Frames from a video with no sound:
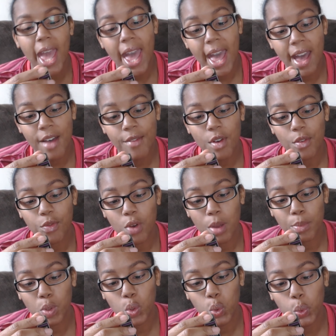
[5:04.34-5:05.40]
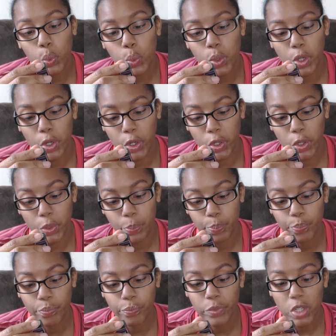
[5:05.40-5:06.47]
we have from
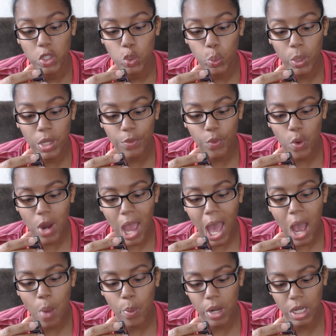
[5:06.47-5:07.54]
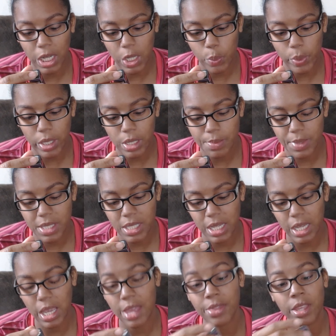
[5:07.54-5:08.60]
Cougar 24 hour liquid
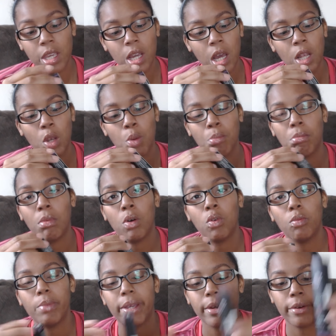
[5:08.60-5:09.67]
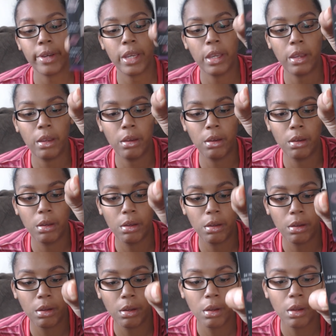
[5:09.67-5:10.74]
lipstick in the color Mulberry.
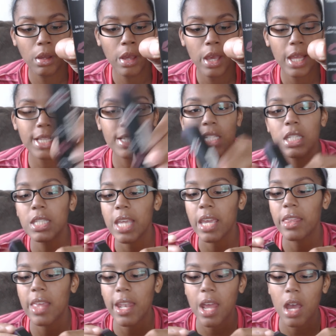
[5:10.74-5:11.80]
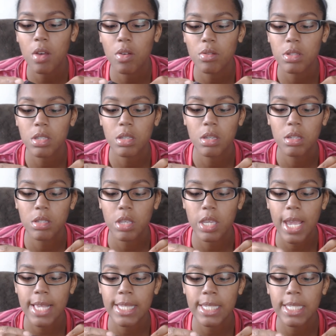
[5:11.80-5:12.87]
Let's just take that out so
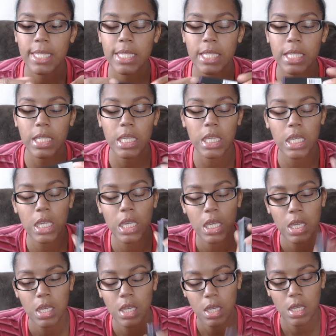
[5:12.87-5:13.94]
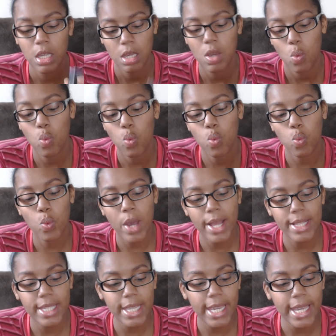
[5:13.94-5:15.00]
you guys can see
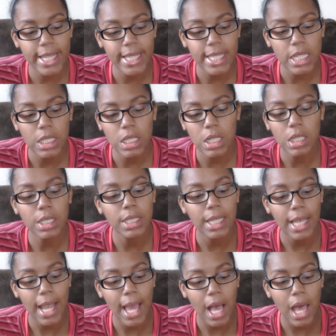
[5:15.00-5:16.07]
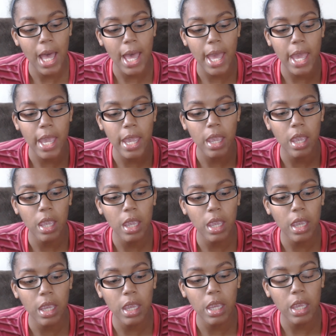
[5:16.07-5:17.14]
what it looks
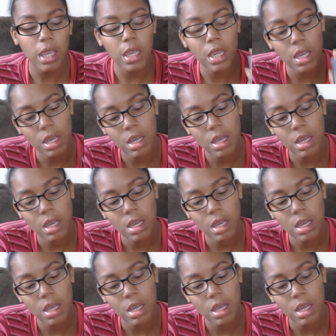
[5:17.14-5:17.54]
like.